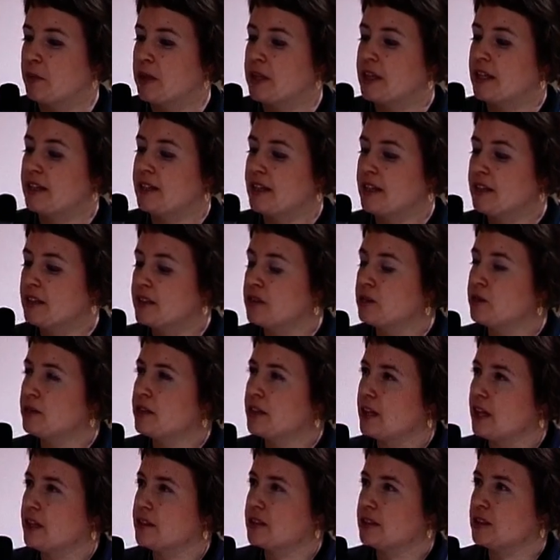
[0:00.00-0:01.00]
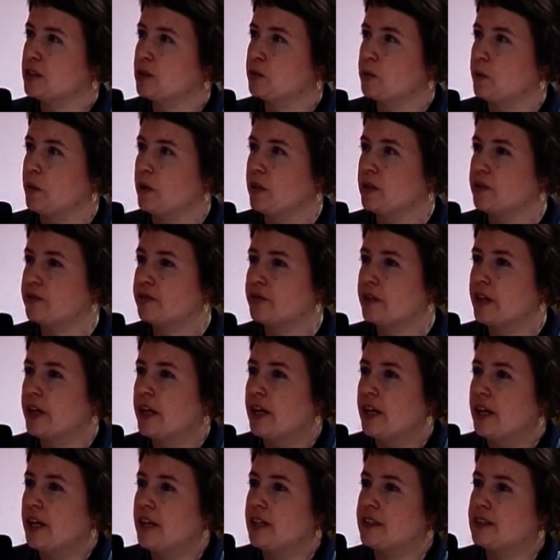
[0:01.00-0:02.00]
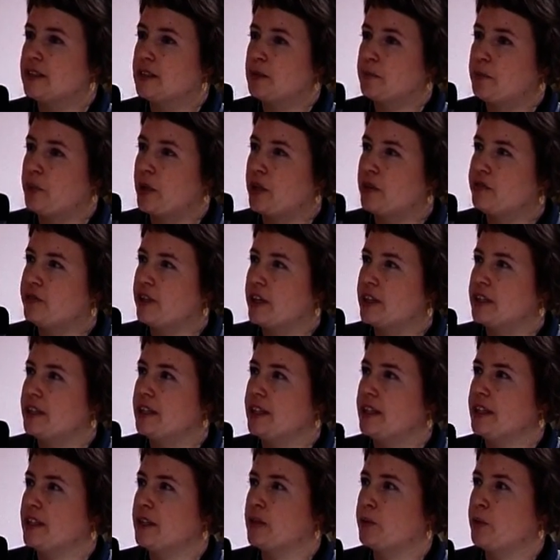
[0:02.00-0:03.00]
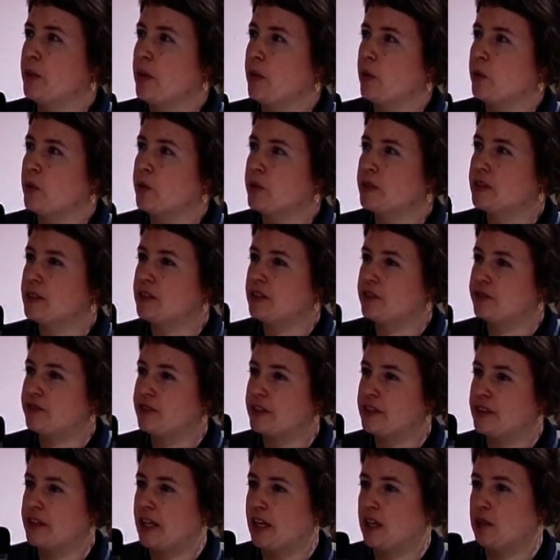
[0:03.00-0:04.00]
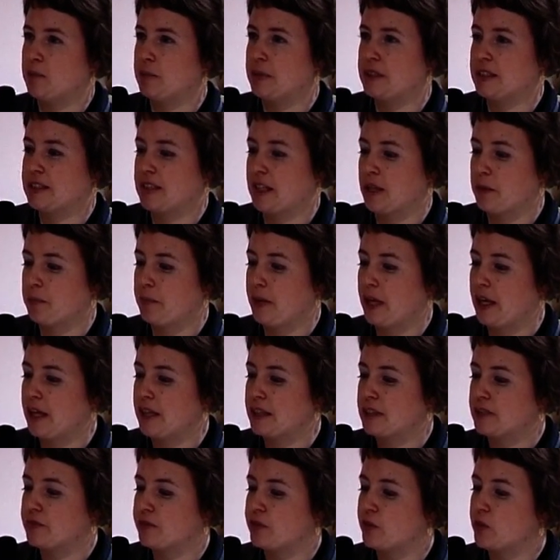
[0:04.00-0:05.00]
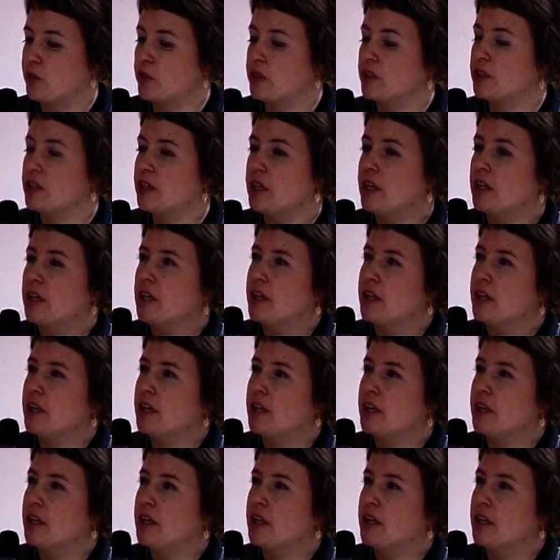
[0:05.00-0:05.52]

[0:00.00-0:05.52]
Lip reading: But I think in 2012, it's the perfect year where all the different elements are in place for